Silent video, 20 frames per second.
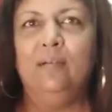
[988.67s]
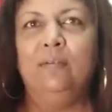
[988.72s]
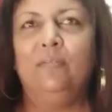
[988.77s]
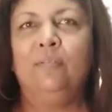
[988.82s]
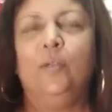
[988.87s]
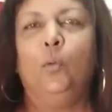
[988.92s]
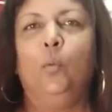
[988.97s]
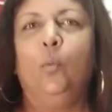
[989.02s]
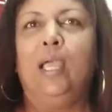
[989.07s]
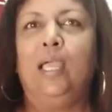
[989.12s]
stuff.
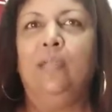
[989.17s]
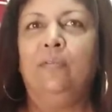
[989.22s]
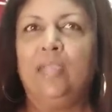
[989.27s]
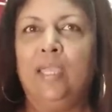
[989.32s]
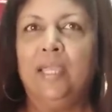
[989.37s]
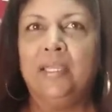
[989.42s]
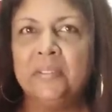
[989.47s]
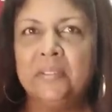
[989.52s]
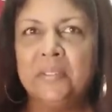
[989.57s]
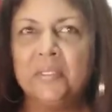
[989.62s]
Your wife
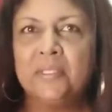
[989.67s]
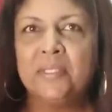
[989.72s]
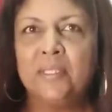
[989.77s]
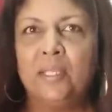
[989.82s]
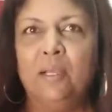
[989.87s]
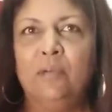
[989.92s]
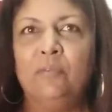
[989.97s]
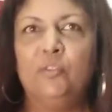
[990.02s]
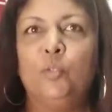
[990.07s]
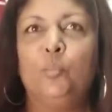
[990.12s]
get her
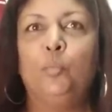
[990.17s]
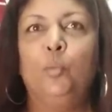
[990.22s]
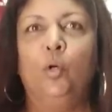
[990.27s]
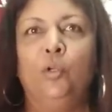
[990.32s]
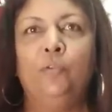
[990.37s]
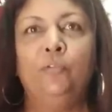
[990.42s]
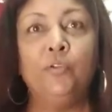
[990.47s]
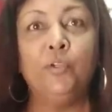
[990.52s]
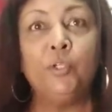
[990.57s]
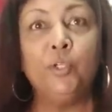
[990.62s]
stuff. She
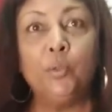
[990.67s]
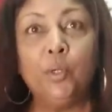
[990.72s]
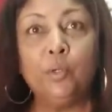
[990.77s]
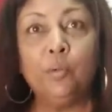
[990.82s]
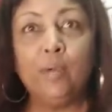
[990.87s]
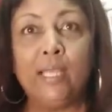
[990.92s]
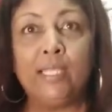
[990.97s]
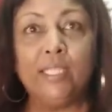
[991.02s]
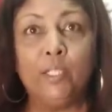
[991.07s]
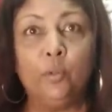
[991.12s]
bought for you
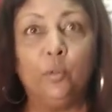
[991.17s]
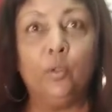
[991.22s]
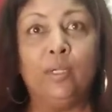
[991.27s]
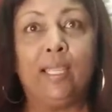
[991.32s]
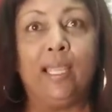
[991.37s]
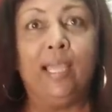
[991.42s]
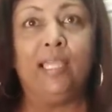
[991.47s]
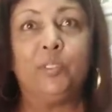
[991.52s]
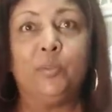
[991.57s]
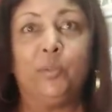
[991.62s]
already. Your
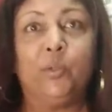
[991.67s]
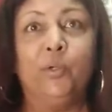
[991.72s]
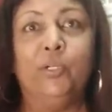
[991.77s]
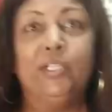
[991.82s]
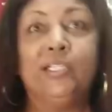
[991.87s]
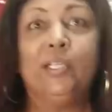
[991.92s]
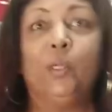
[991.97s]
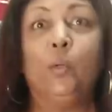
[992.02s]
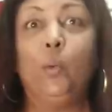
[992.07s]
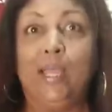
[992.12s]
guys are going
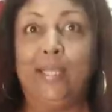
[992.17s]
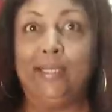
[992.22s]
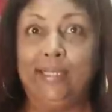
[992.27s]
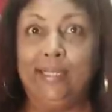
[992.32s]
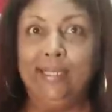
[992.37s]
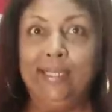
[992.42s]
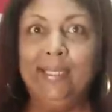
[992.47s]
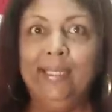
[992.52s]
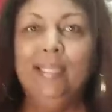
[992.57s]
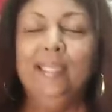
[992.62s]
yes. to your
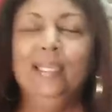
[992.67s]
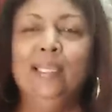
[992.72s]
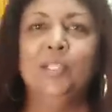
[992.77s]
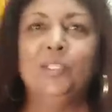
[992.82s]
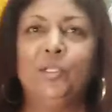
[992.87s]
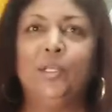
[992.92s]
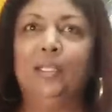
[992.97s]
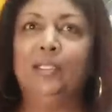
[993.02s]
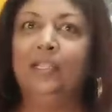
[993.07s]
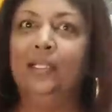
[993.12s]
wedding.
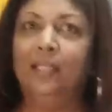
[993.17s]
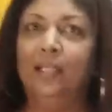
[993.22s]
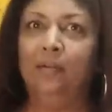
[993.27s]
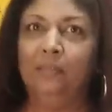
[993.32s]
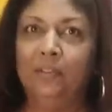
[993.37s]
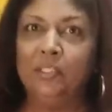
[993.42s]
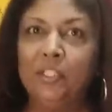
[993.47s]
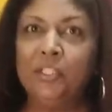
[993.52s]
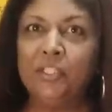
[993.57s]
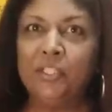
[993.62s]
Yes. She got a
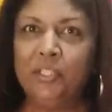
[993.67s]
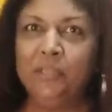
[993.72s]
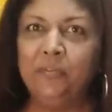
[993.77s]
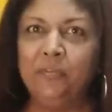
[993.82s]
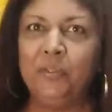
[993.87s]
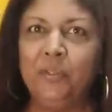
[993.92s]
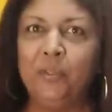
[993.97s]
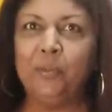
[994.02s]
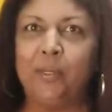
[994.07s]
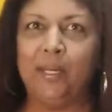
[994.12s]
lovely shirt
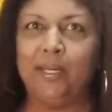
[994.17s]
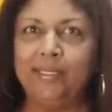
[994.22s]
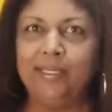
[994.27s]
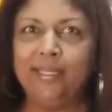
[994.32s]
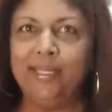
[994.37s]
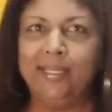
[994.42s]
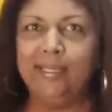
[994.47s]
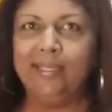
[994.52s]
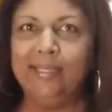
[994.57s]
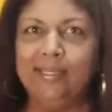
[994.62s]
for you right
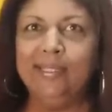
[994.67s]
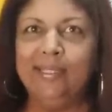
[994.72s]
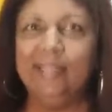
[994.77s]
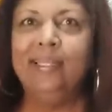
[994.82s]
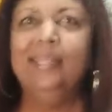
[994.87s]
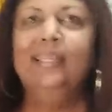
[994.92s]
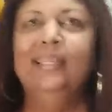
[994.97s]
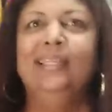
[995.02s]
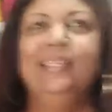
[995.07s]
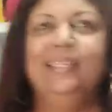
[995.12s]
here.
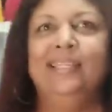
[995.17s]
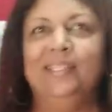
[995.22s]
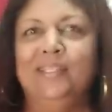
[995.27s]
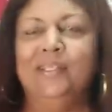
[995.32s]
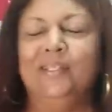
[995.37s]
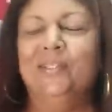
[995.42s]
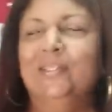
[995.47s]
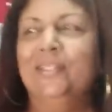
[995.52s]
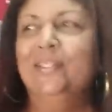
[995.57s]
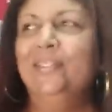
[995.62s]
Yes. You
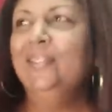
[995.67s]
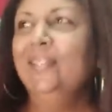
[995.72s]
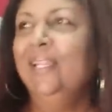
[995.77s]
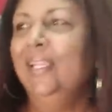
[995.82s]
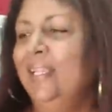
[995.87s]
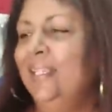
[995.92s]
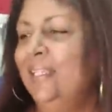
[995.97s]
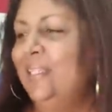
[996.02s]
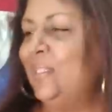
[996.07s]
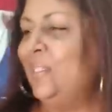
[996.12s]
know?
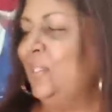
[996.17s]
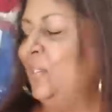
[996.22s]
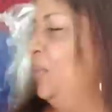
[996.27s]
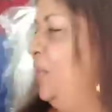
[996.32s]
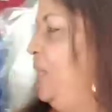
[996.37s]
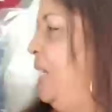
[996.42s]
So.